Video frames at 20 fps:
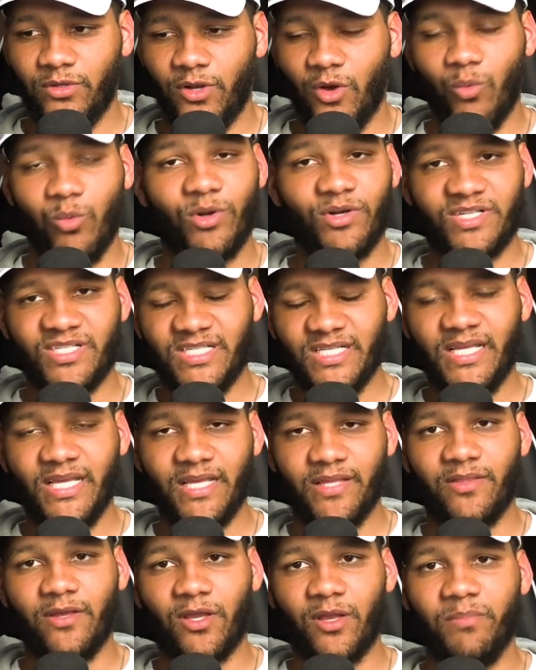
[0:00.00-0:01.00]
you know, we're
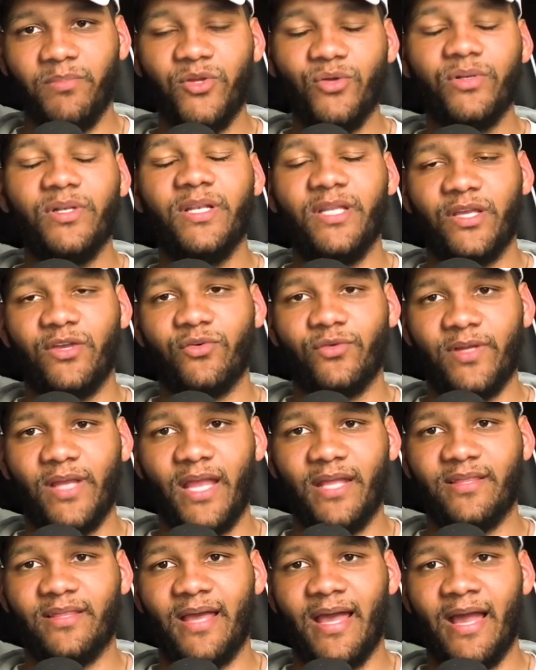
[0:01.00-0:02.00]
seeing the community
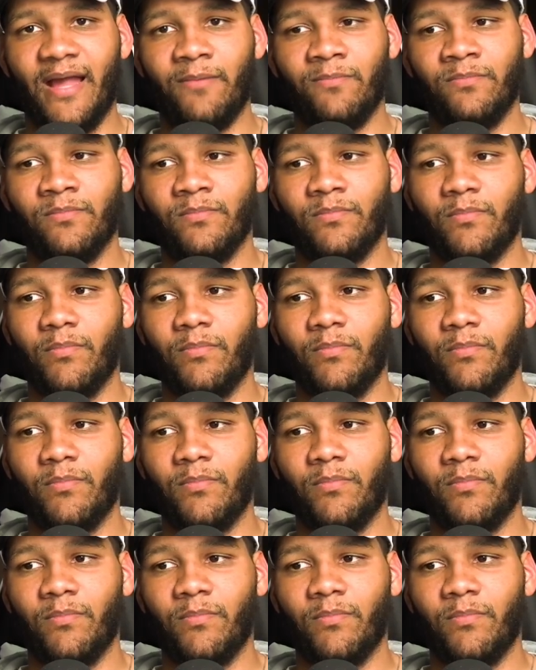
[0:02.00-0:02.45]
create that,